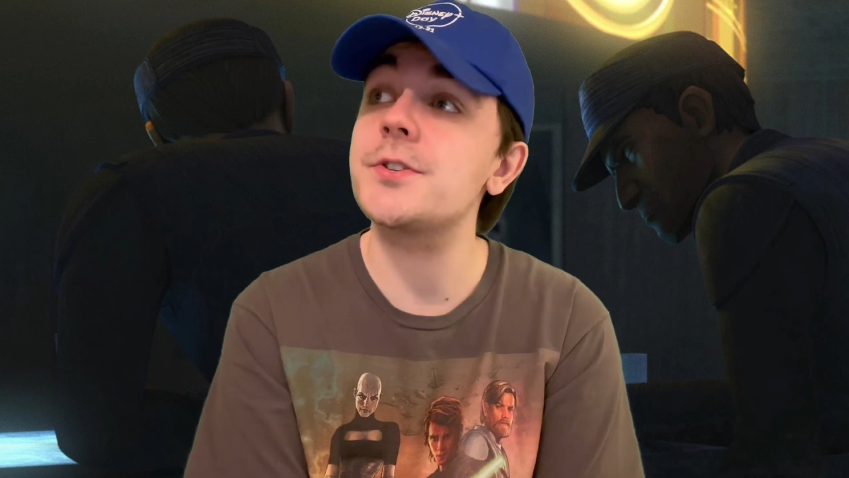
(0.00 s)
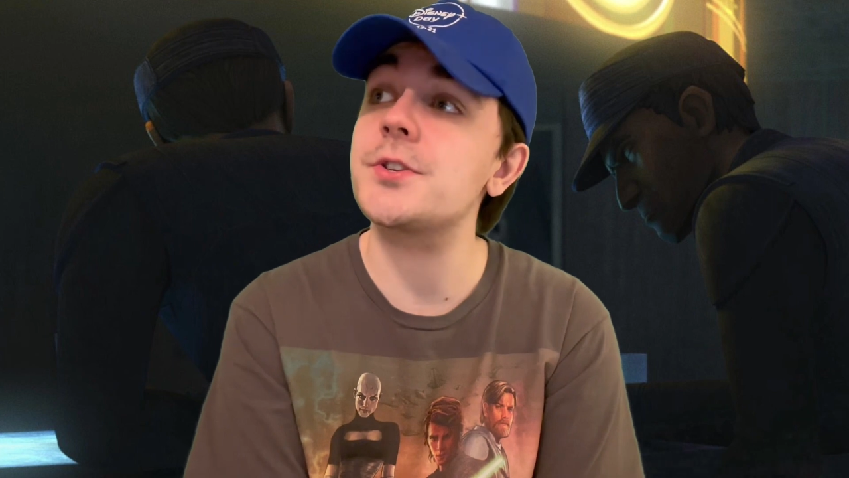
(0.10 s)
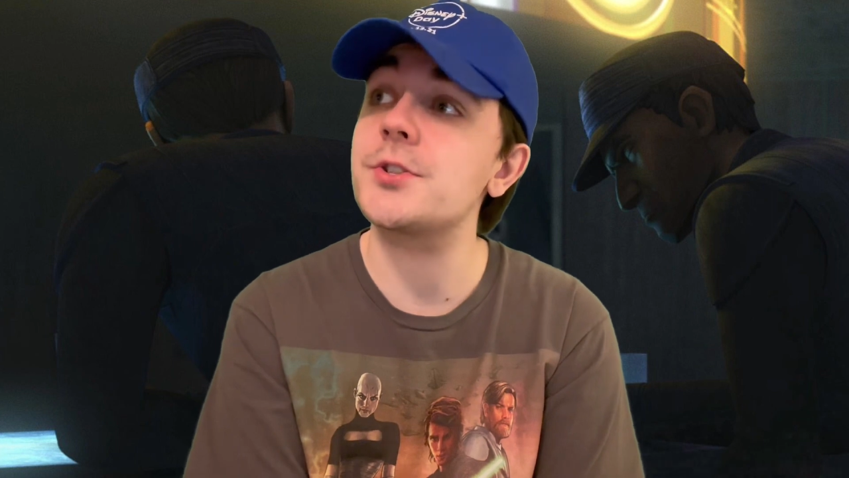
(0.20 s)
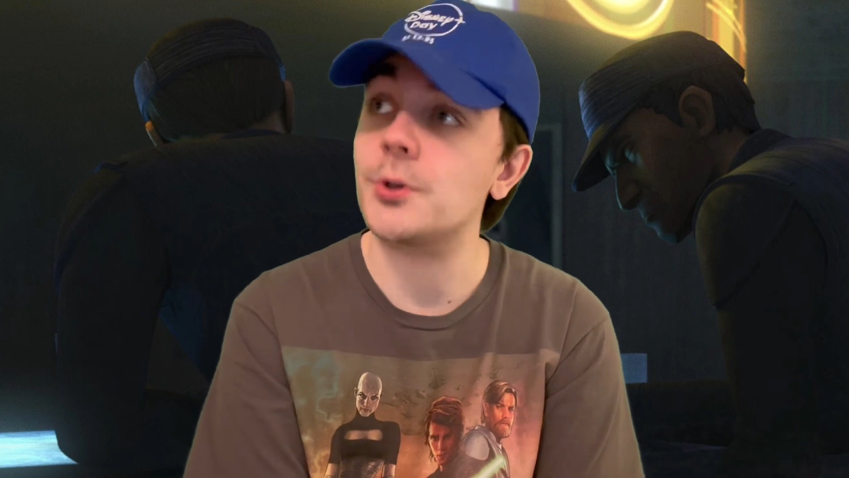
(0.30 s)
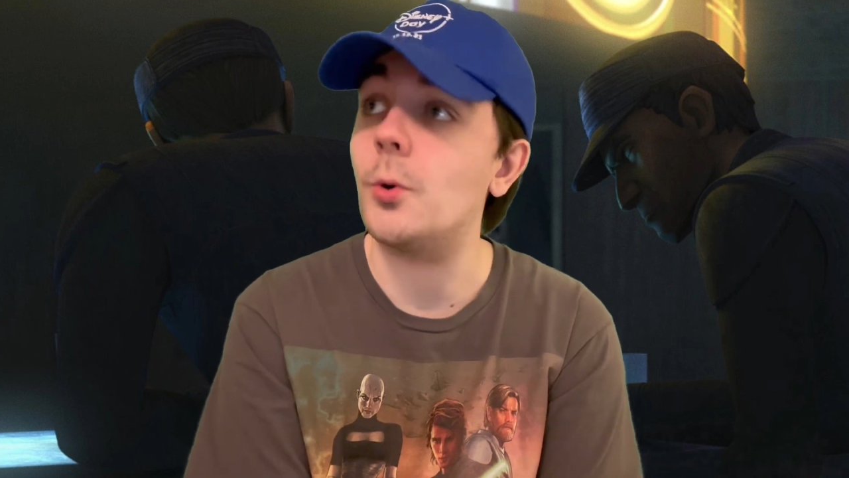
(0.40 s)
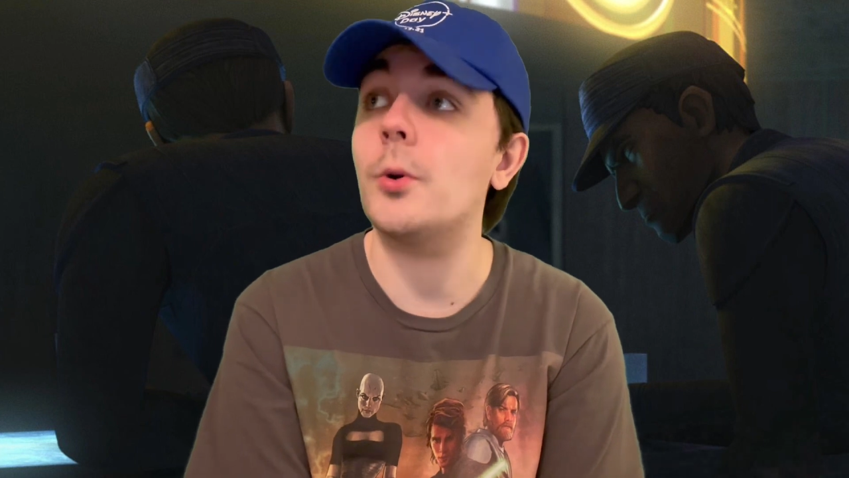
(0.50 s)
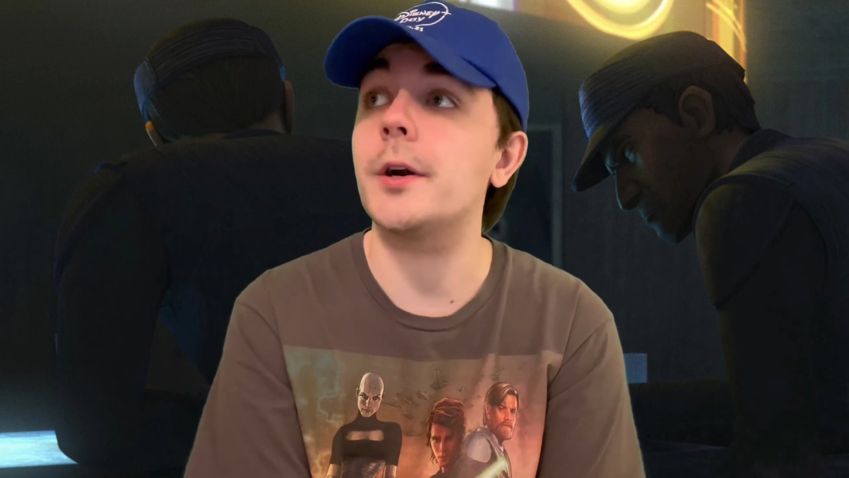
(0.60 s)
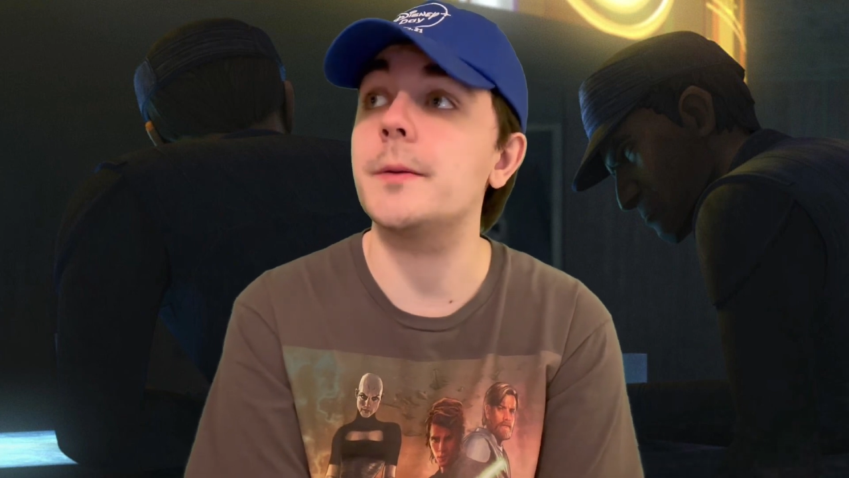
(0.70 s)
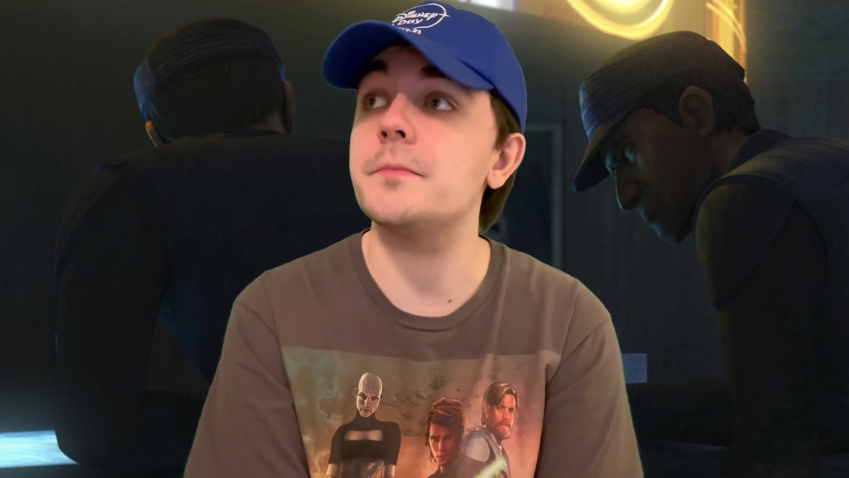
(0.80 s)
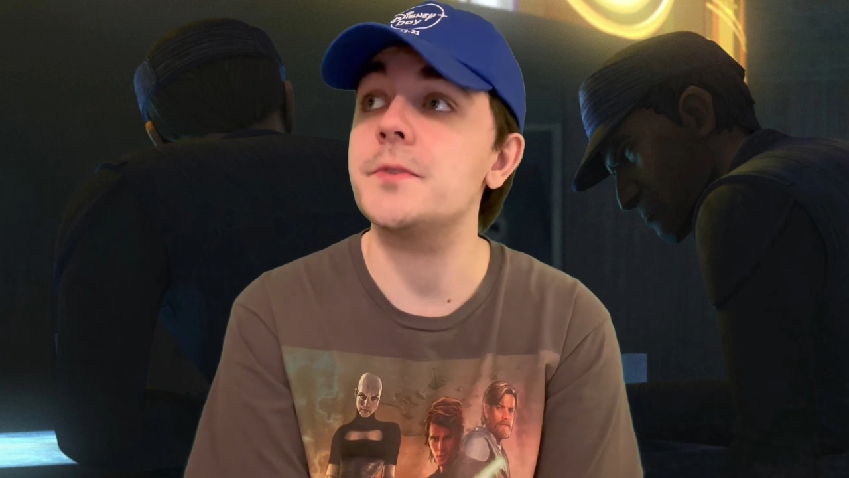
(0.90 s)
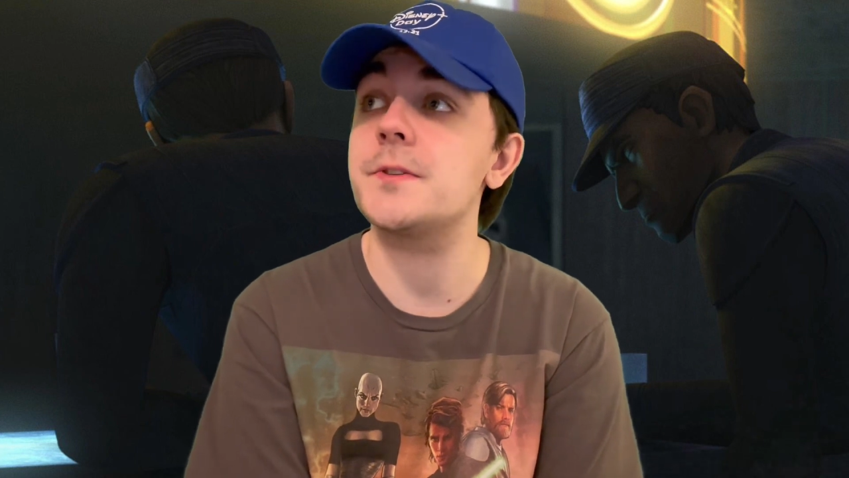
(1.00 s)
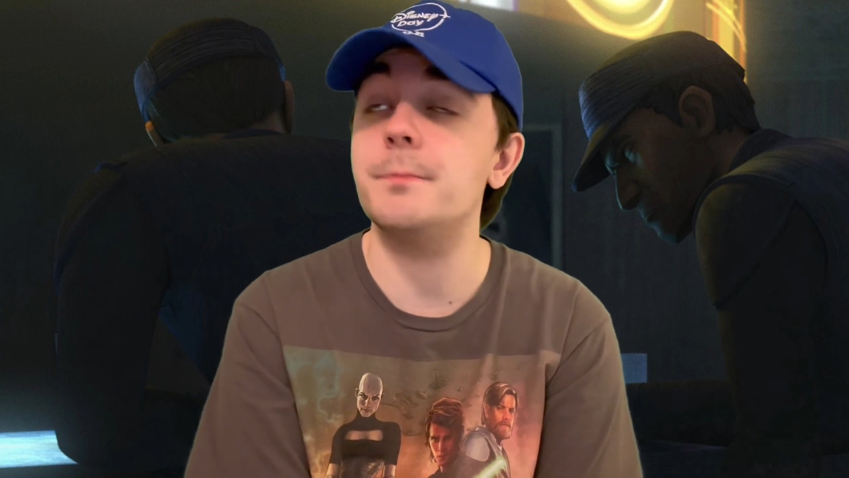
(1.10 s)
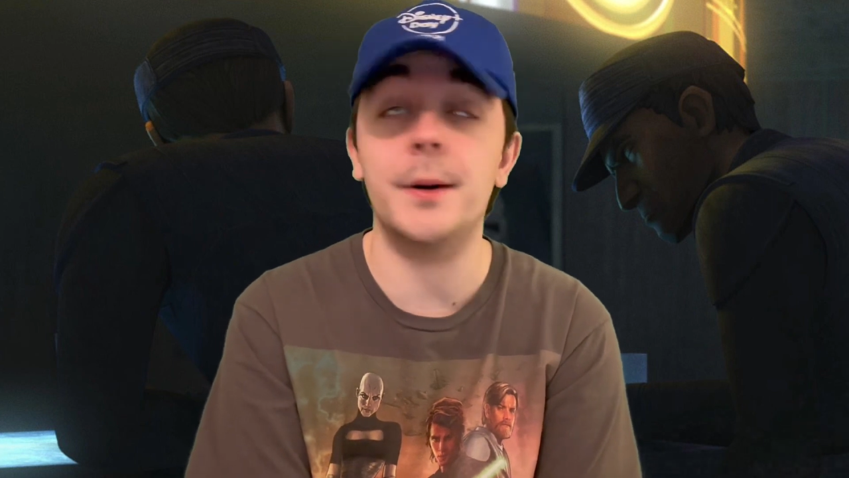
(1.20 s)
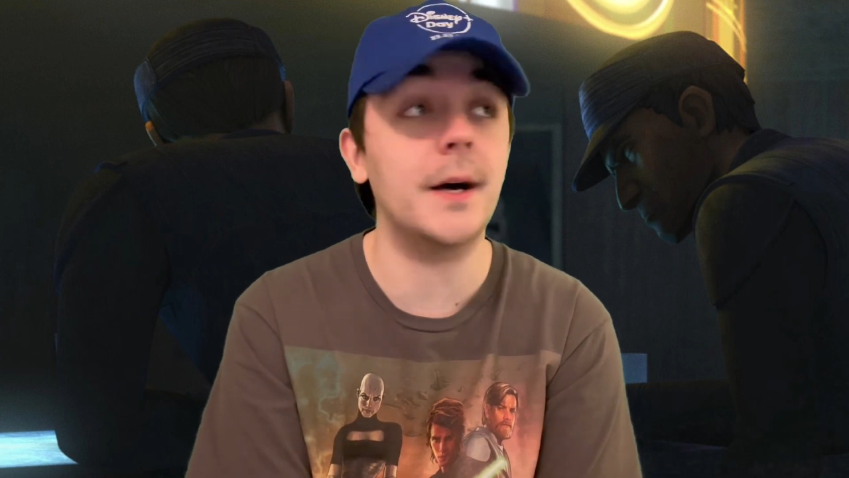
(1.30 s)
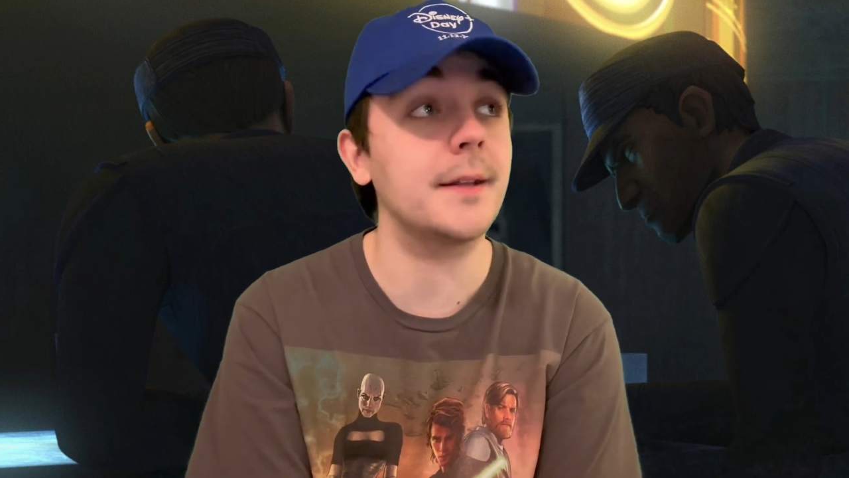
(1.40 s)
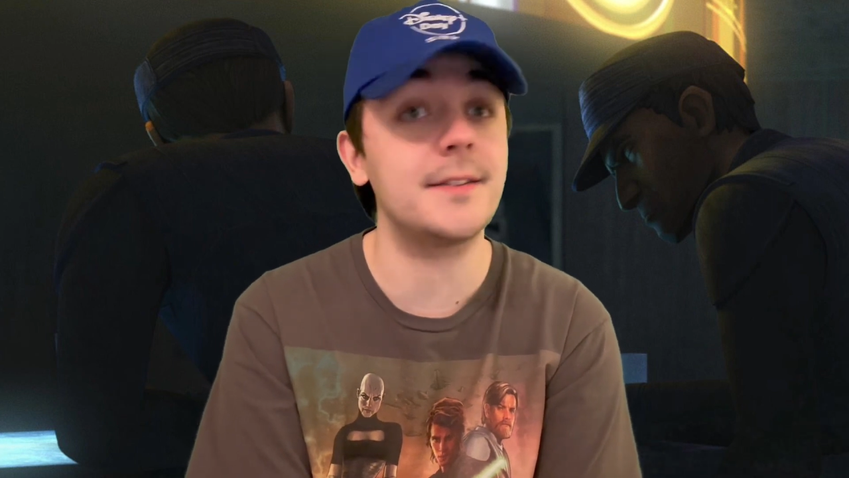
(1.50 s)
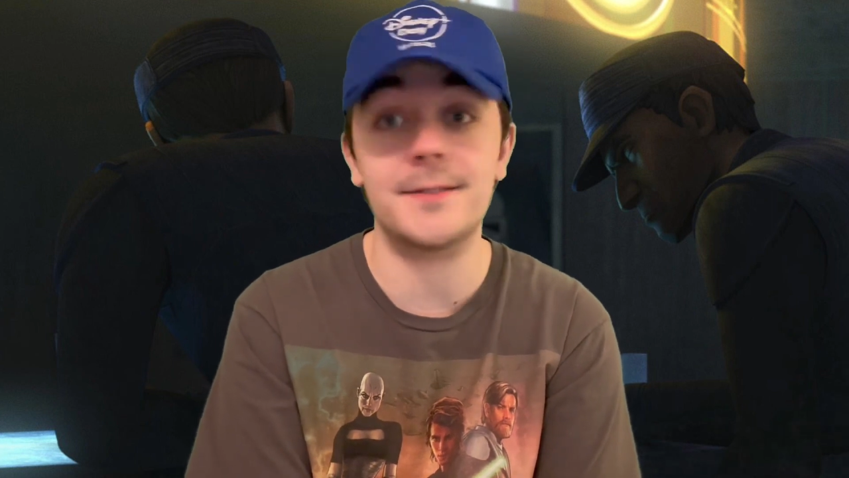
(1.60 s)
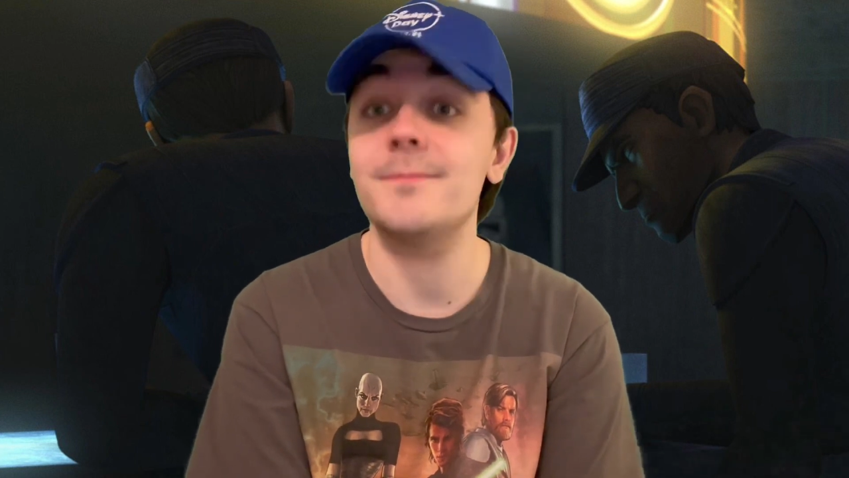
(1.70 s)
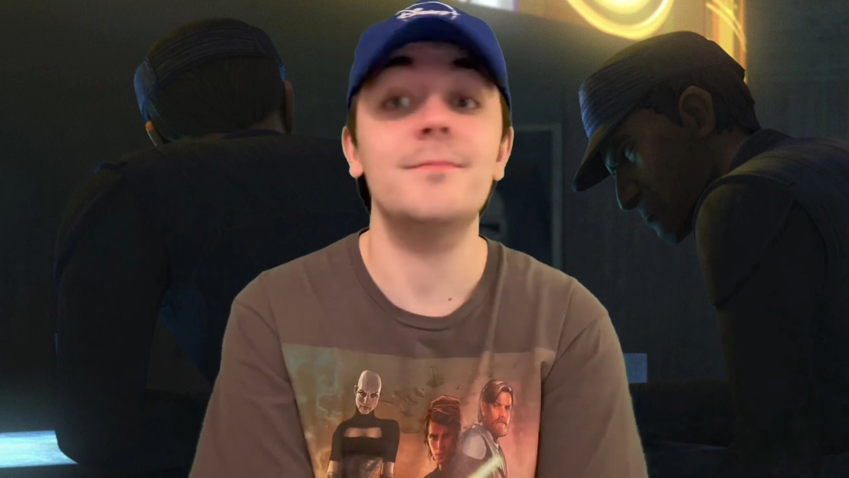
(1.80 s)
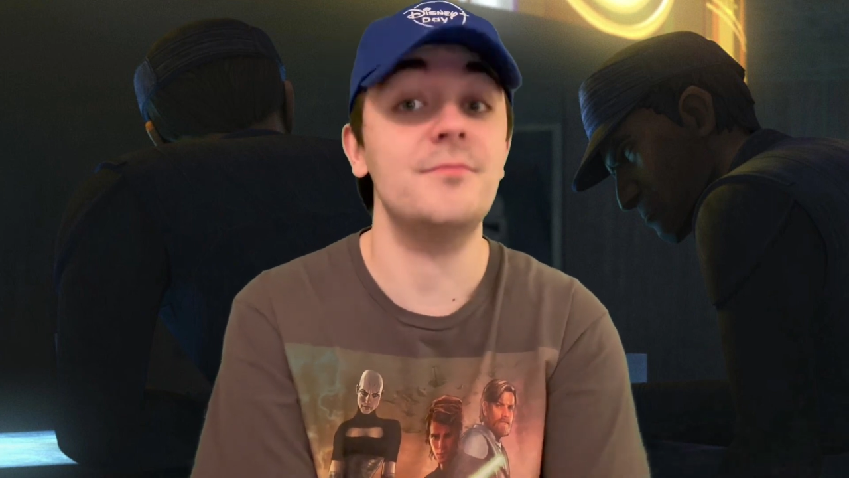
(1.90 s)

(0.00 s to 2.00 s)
storms, but